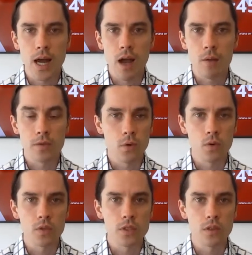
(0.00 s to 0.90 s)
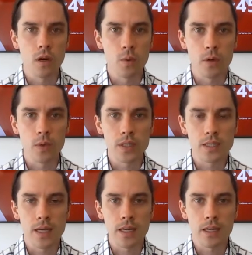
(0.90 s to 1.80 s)
and of course we're
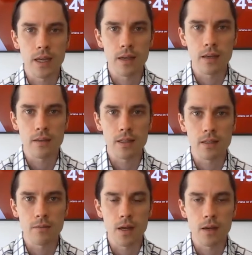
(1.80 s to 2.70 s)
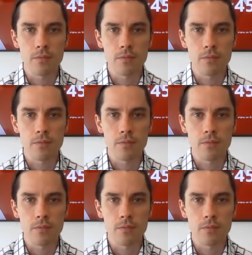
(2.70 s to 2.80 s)
seeing the